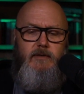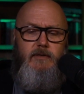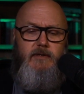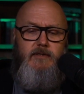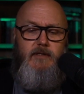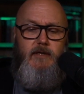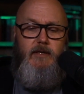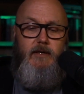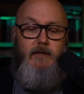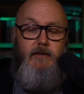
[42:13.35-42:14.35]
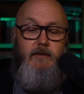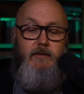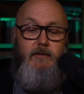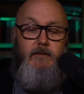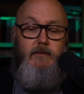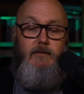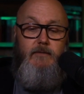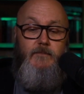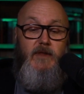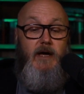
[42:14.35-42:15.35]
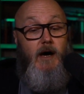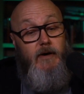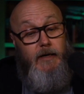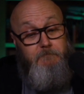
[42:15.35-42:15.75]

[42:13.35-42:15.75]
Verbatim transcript: Let's see. All right.